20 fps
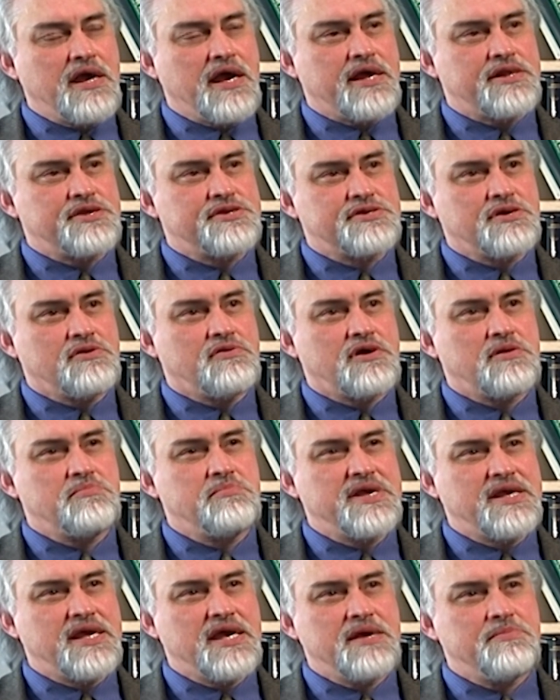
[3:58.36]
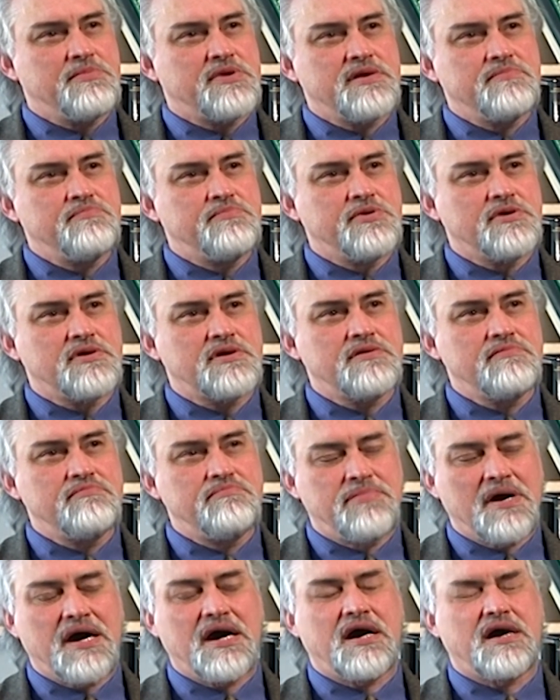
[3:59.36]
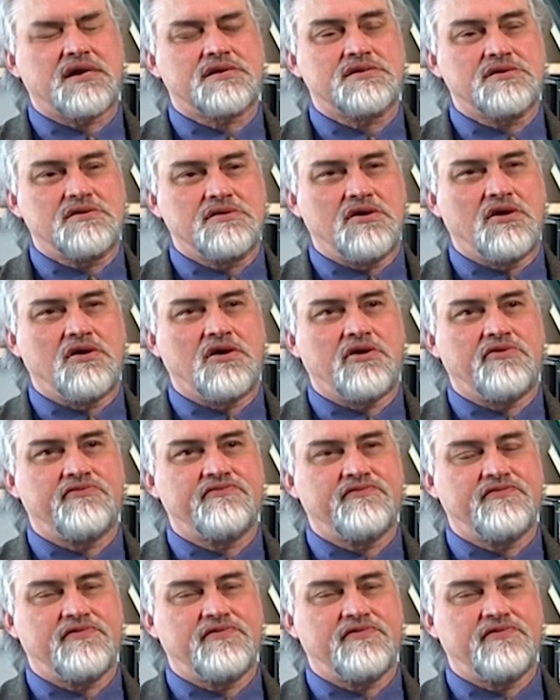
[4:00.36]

and so on became an important part of